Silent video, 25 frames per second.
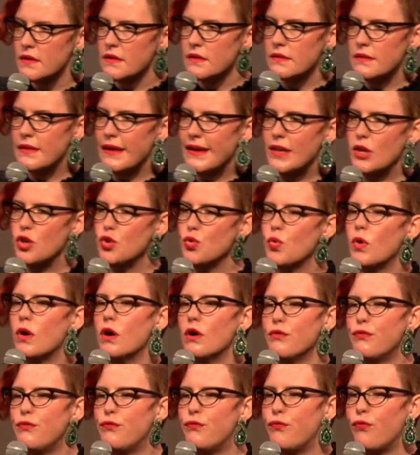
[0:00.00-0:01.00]
that you
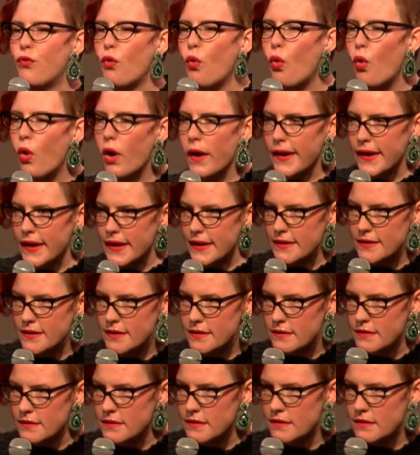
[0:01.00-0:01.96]
avoid